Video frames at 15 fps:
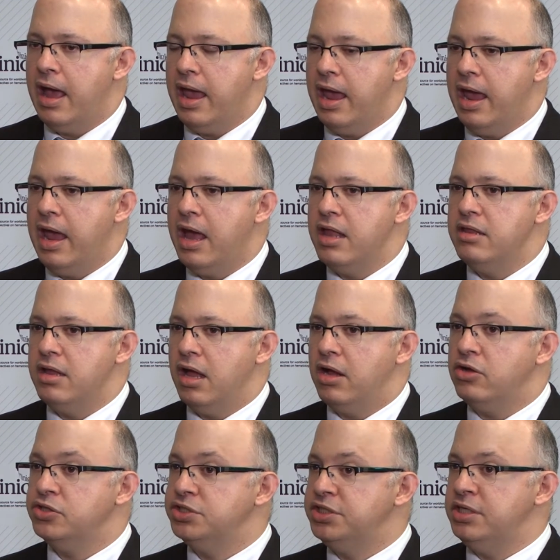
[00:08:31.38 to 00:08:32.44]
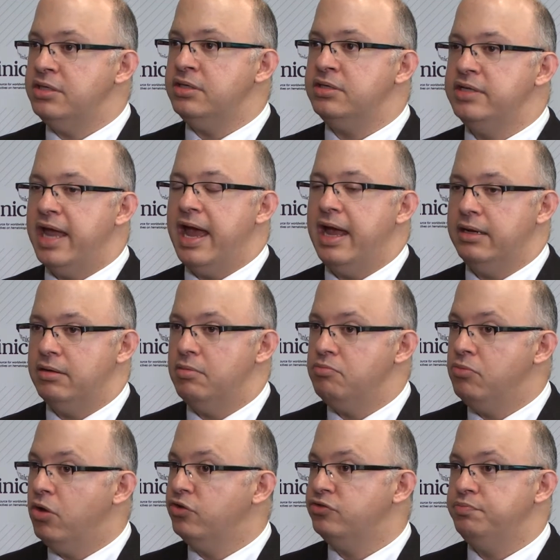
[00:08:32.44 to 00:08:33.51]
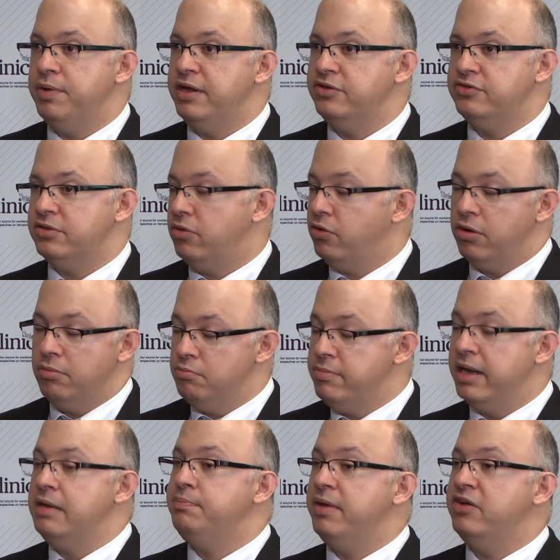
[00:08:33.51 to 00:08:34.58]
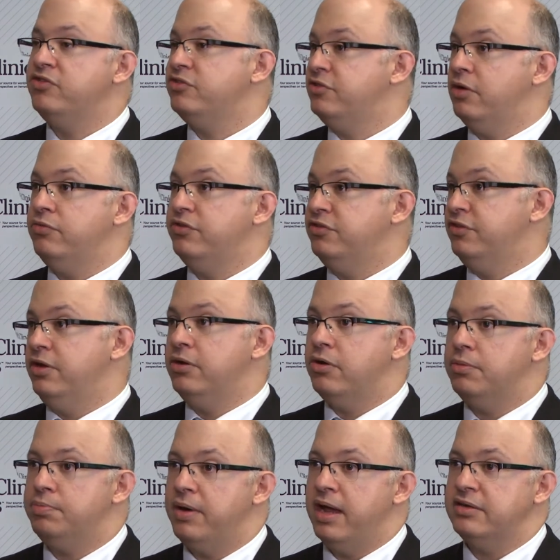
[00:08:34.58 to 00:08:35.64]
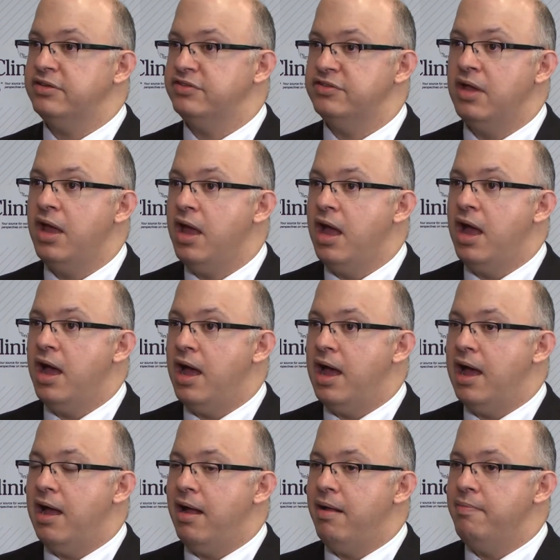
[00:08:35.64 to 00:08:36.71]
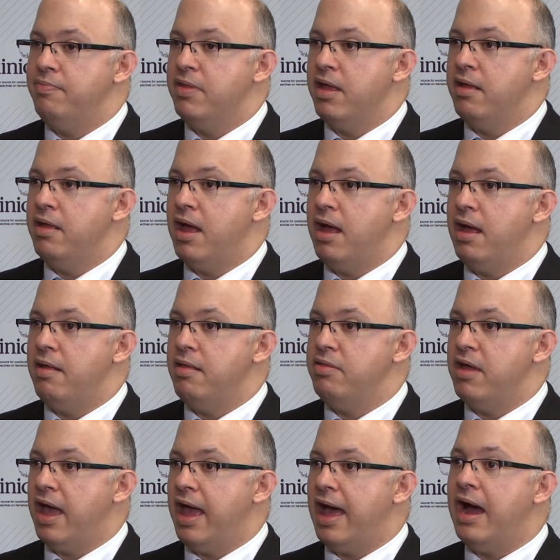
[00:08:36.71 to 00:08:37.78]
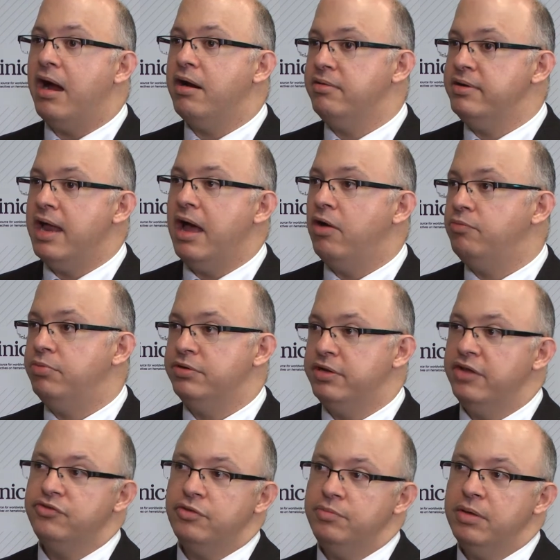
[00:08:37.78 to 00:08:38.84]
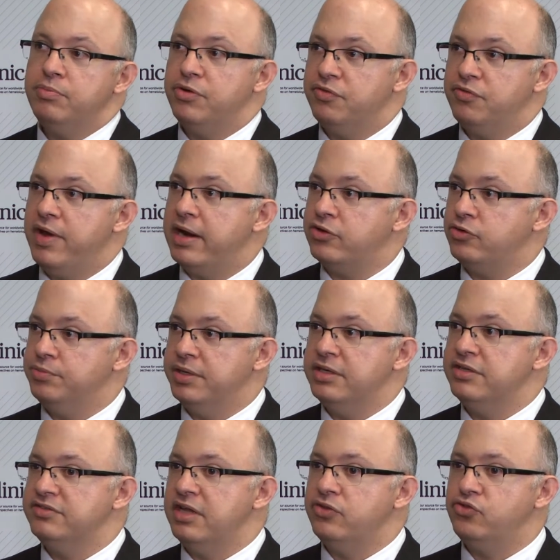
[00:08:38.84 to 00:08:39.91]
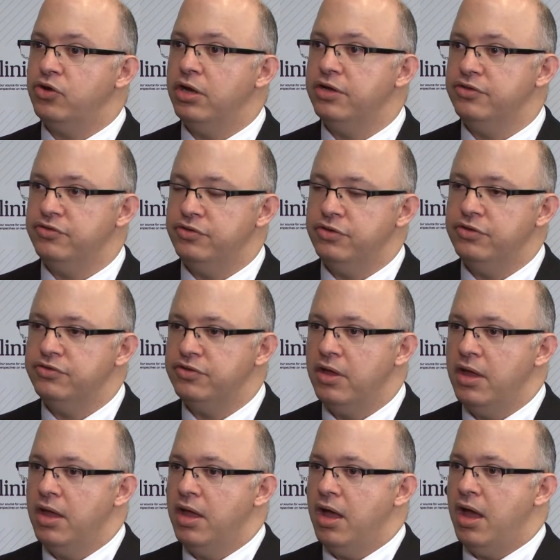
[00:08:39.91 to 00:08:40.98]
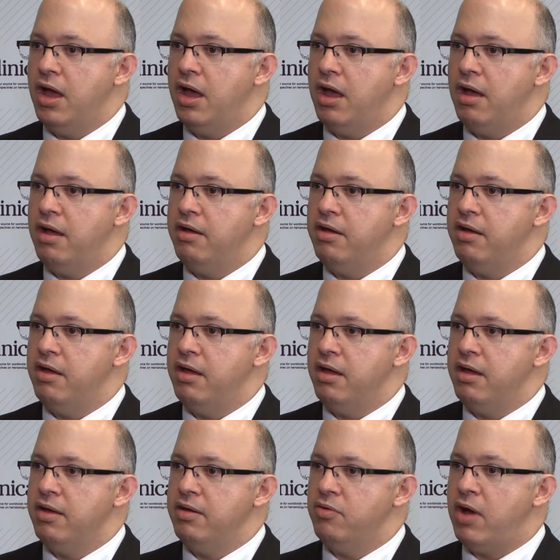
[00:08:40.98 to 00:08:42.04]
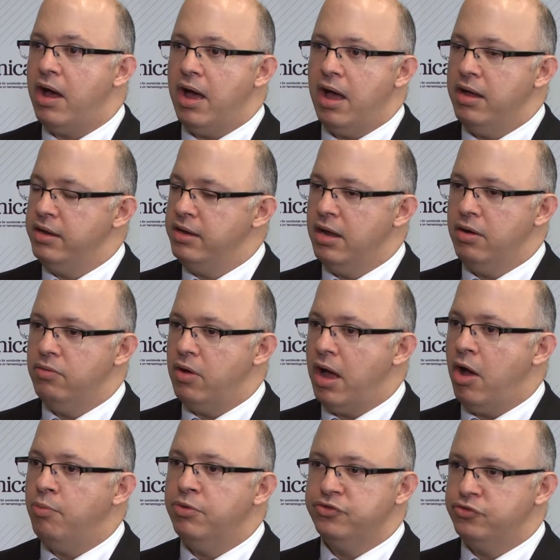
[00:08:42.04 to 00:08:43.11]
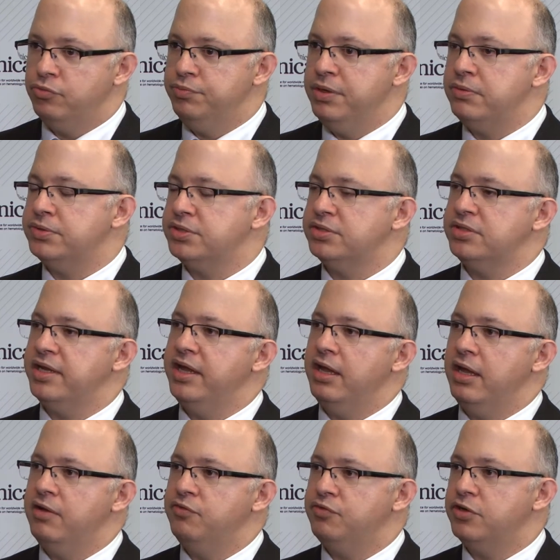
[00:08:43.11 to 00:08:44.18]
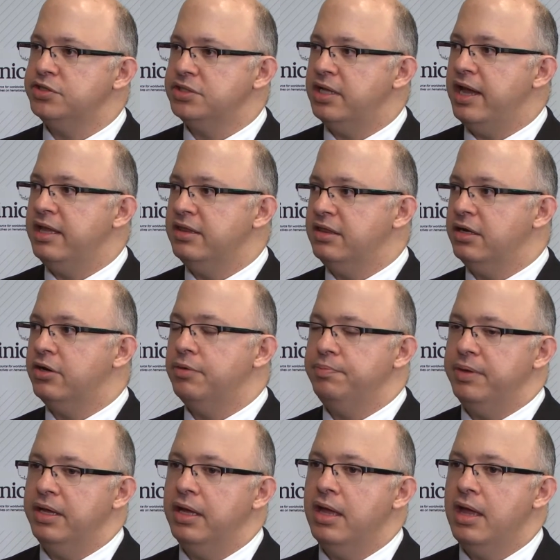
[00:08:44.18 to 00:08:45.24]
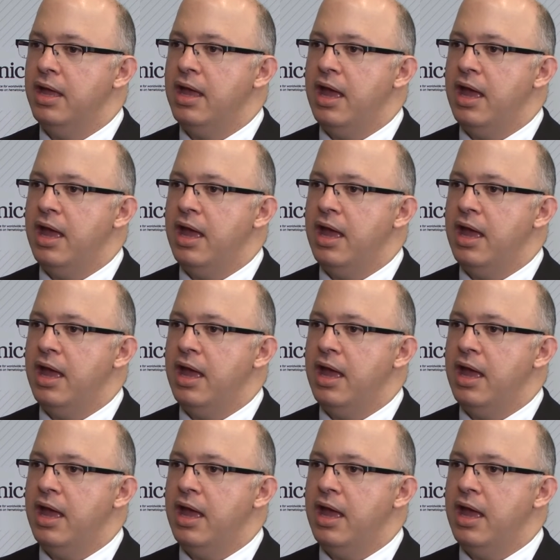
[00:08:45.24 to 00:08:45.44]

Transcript: And considering that most patients, or many patients that we see in our practice, are now bortezomib refractory because that drug is used almost ubiquitously in first-line therapy.